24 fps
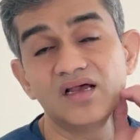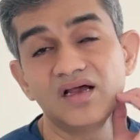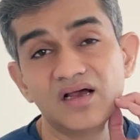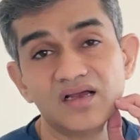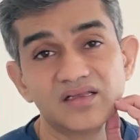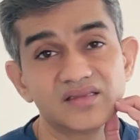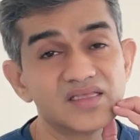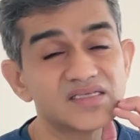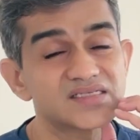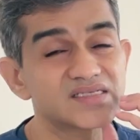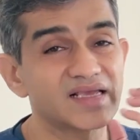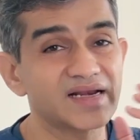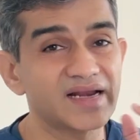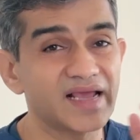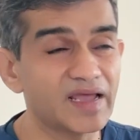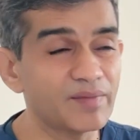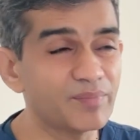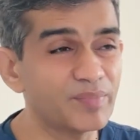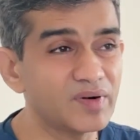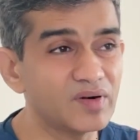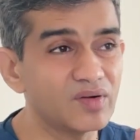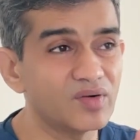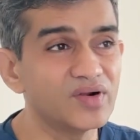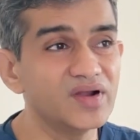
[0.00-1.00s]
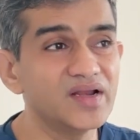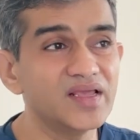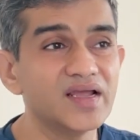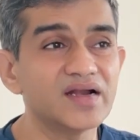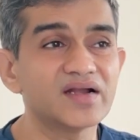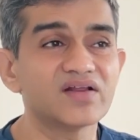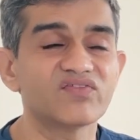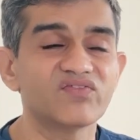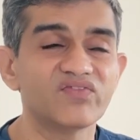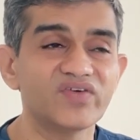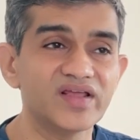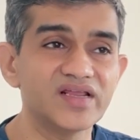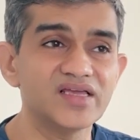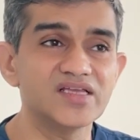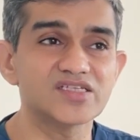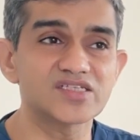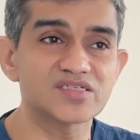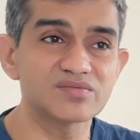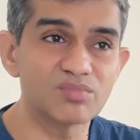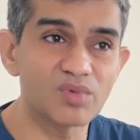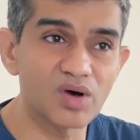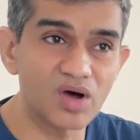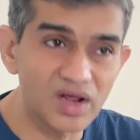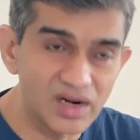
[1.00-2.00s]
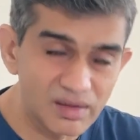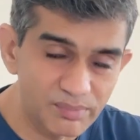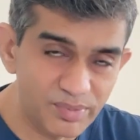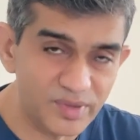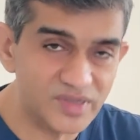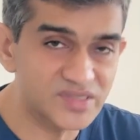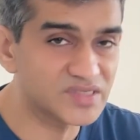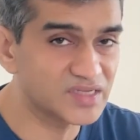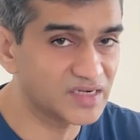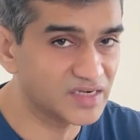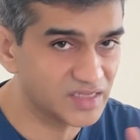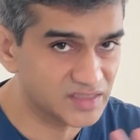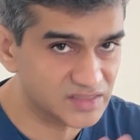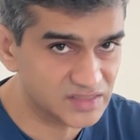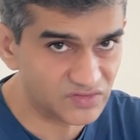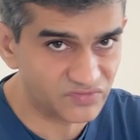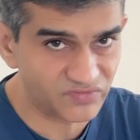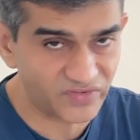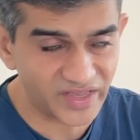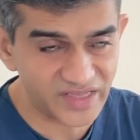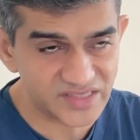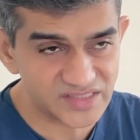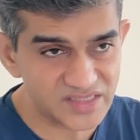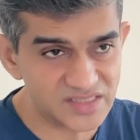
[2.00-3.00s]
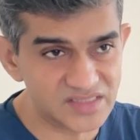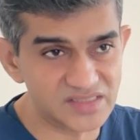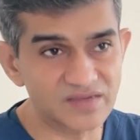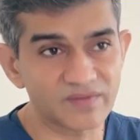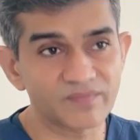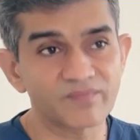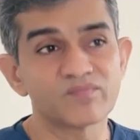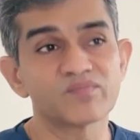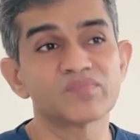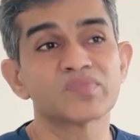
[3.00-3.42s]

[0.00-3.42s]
this can happen only at a very small percentage of cases.